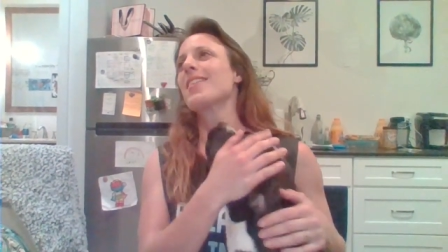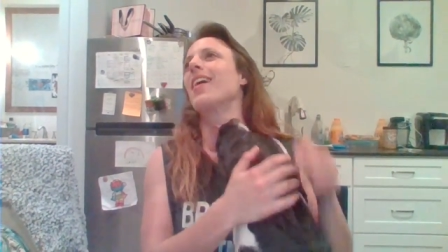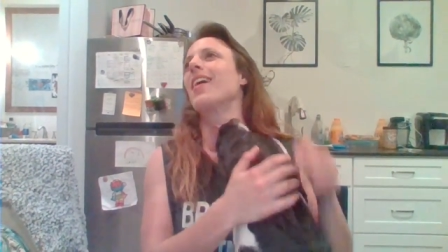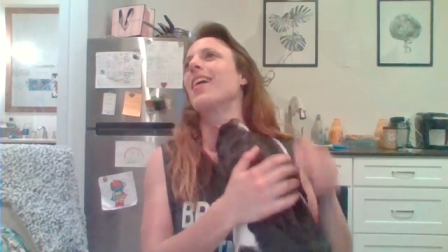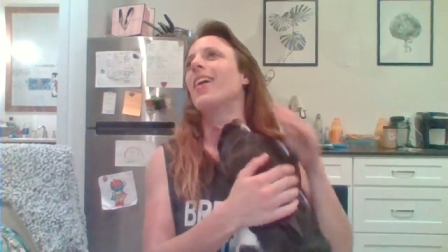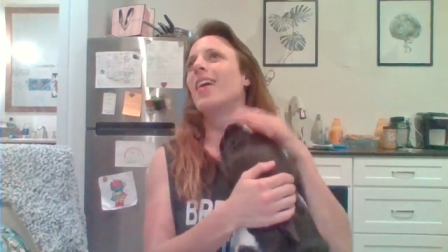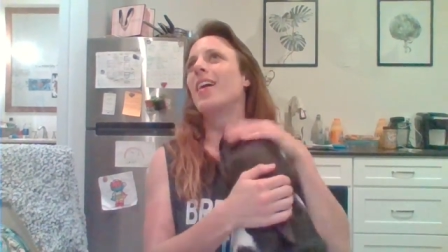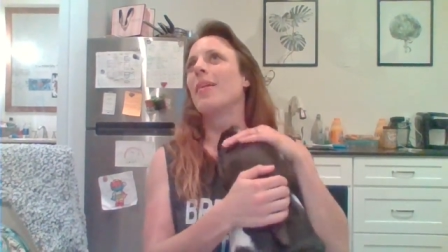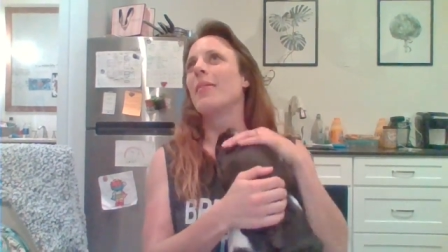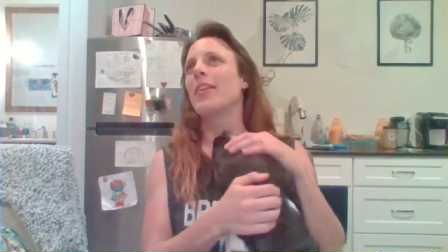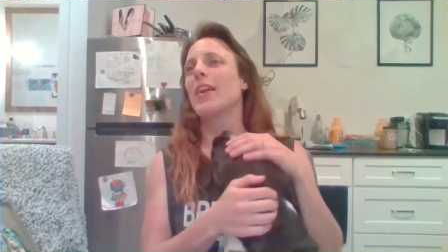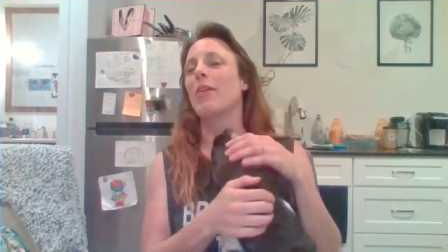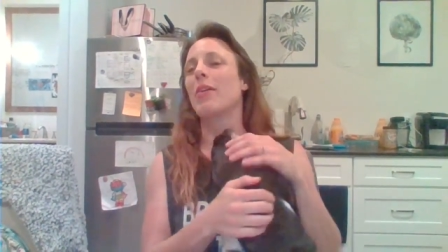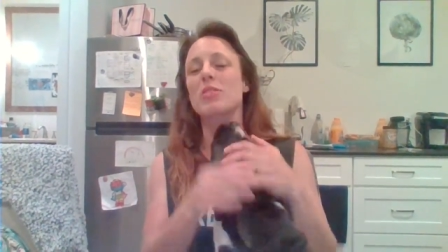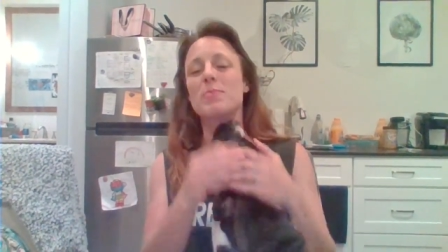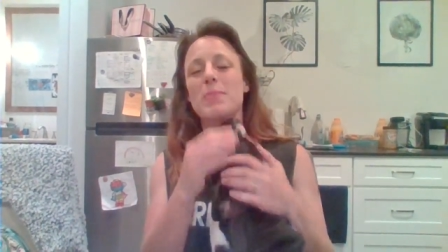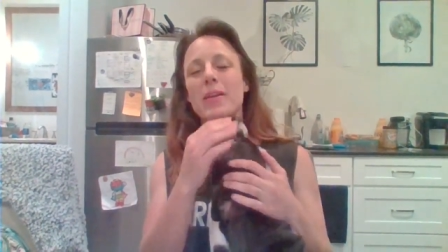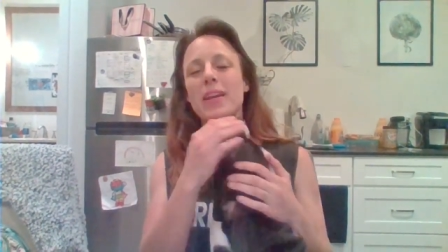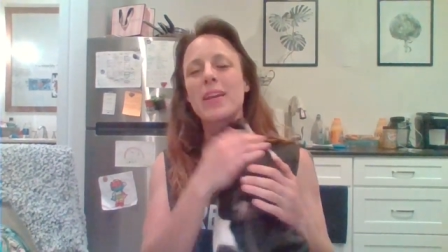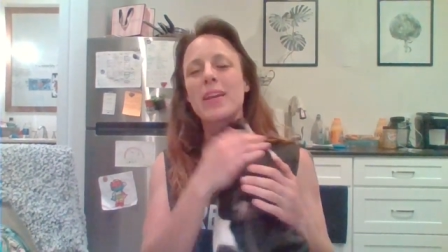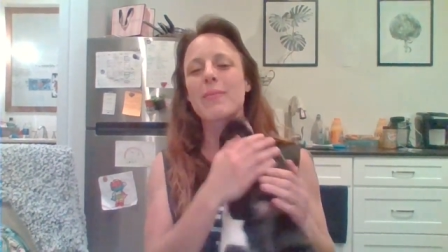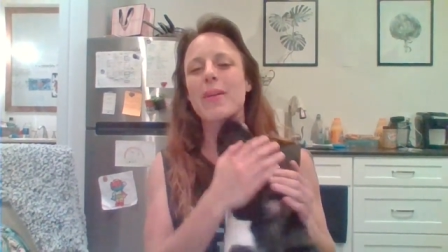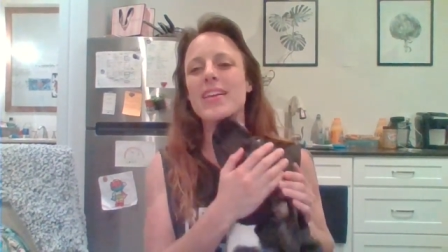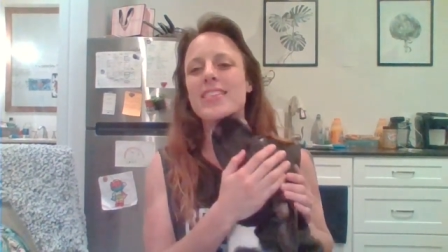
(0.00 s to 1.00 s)
Um, and I was
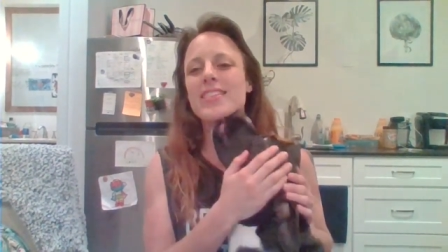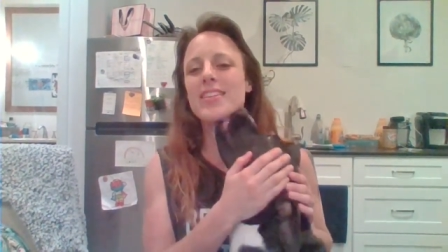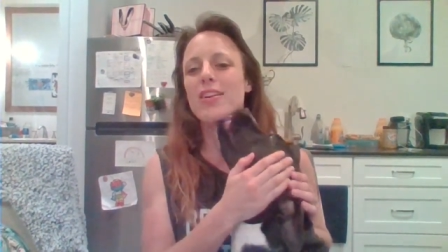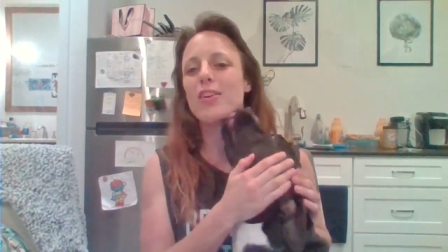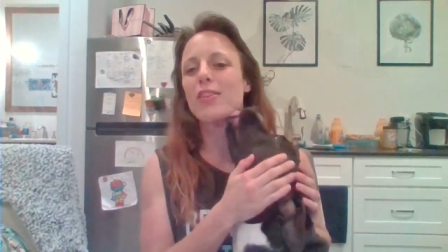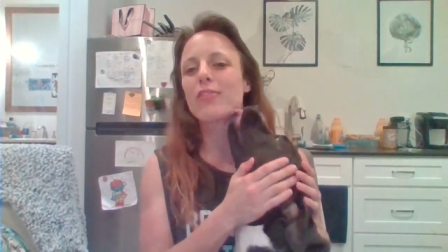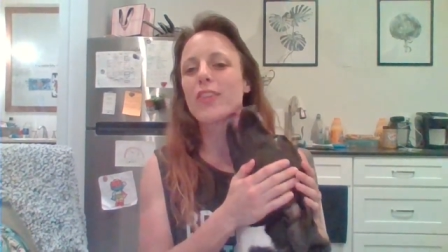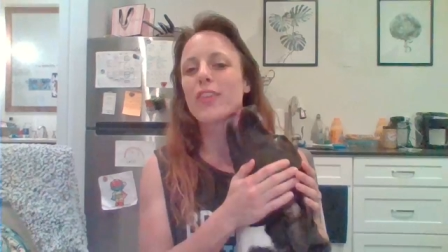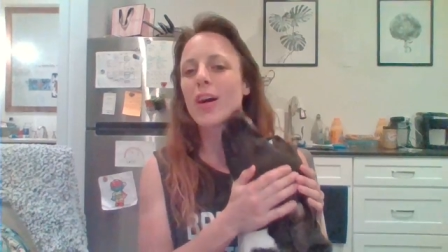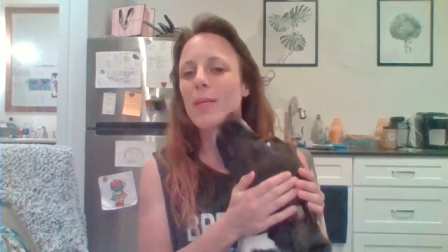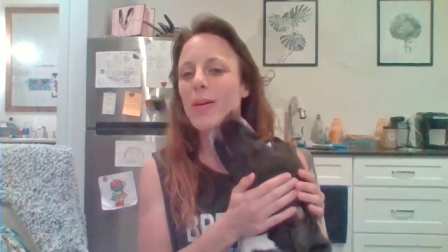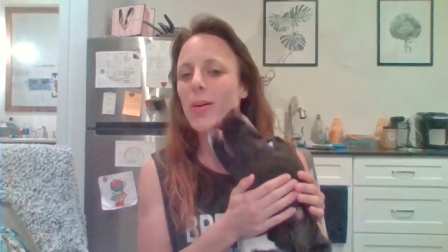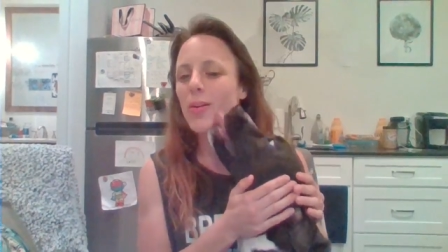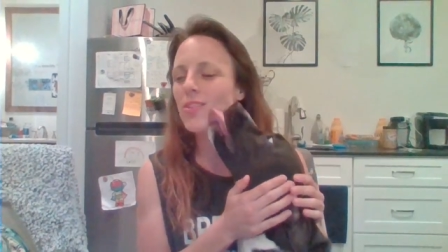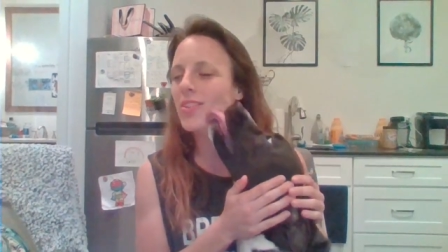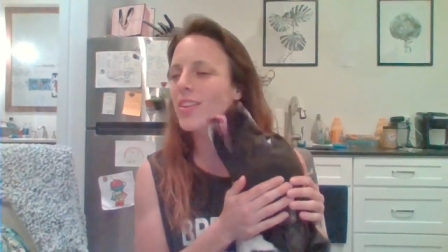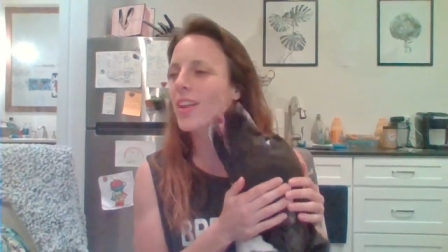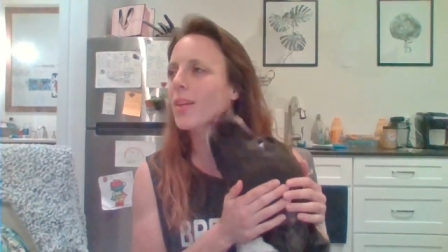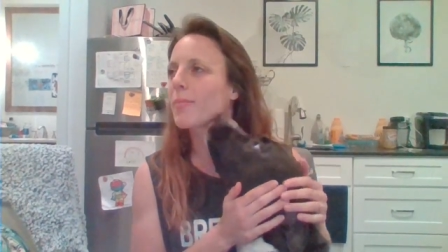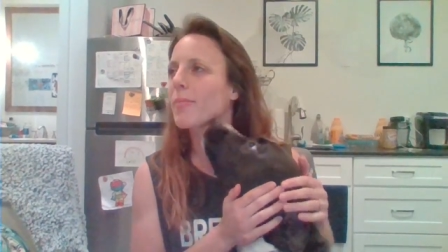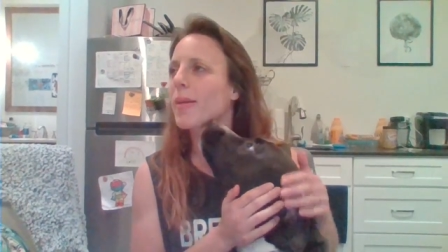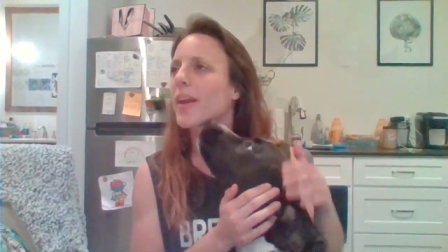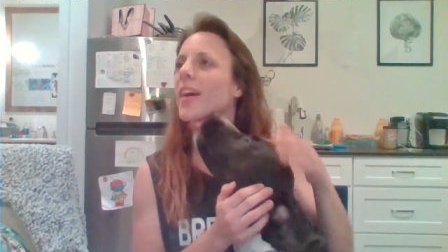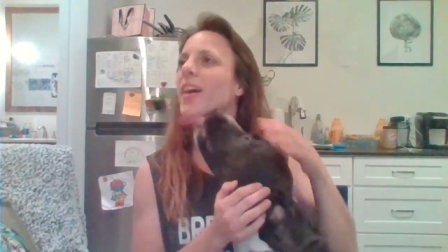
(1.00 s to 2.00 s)
beating myself up. I was
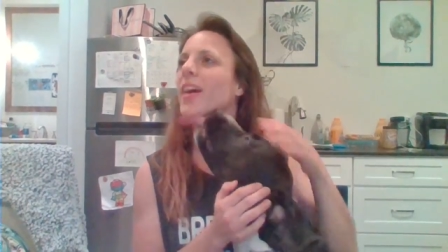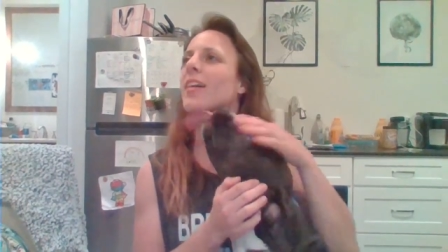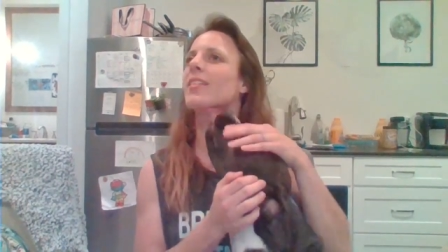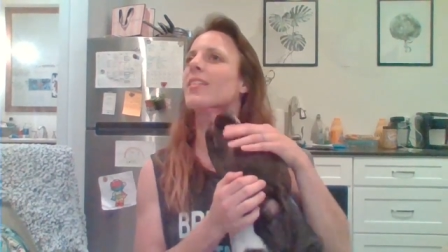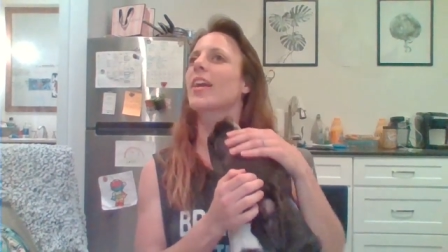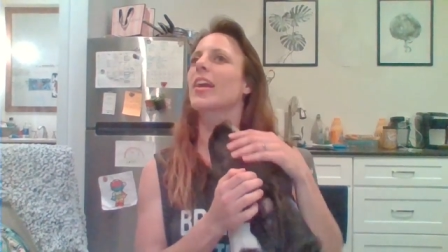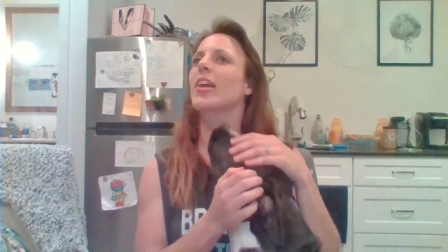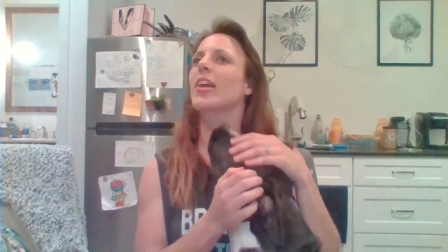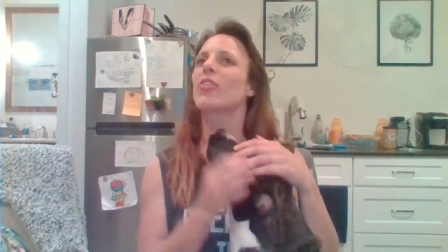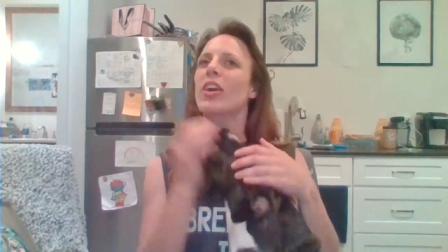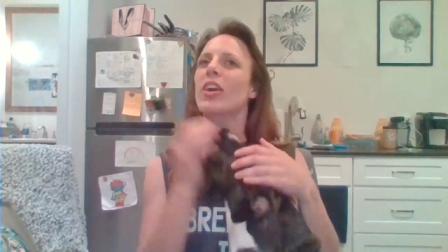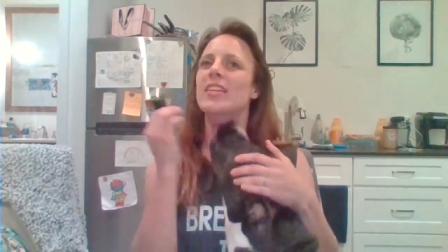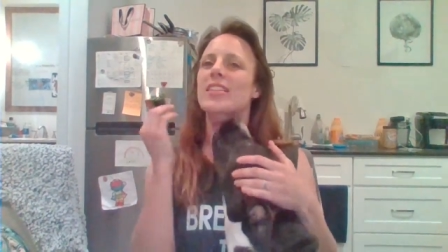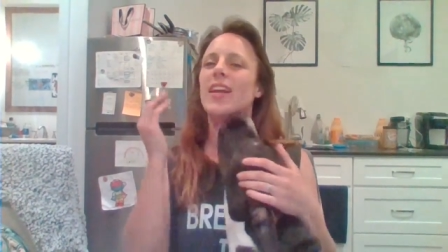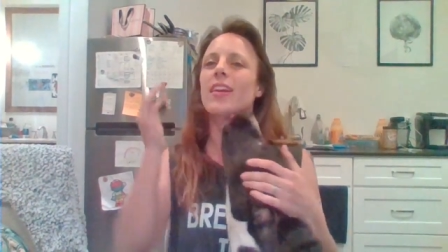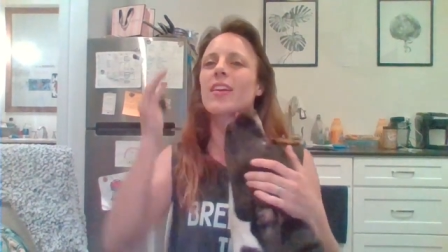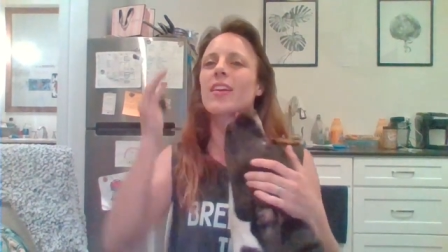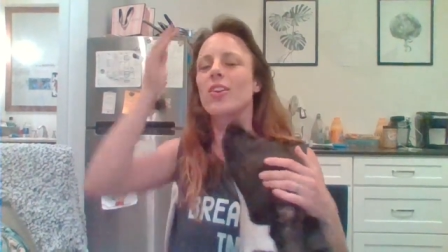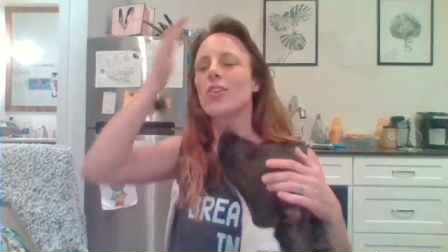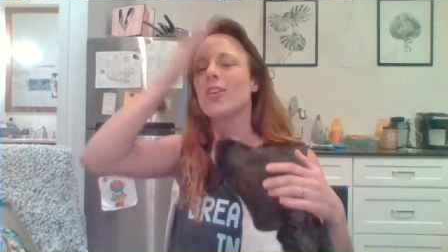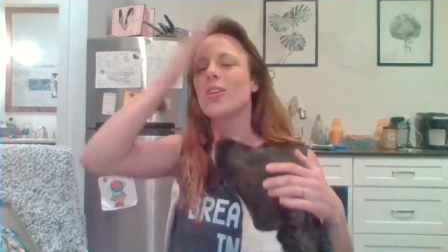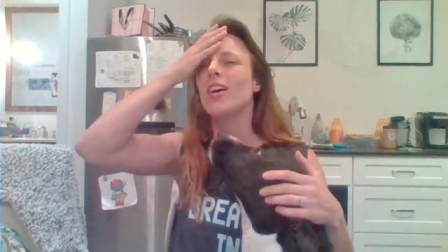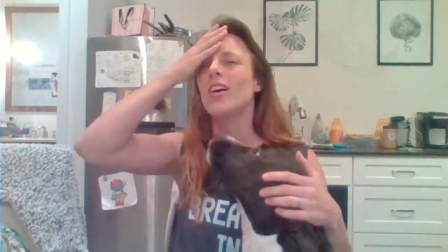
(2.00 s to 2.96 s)
like, man, like Grace, like you,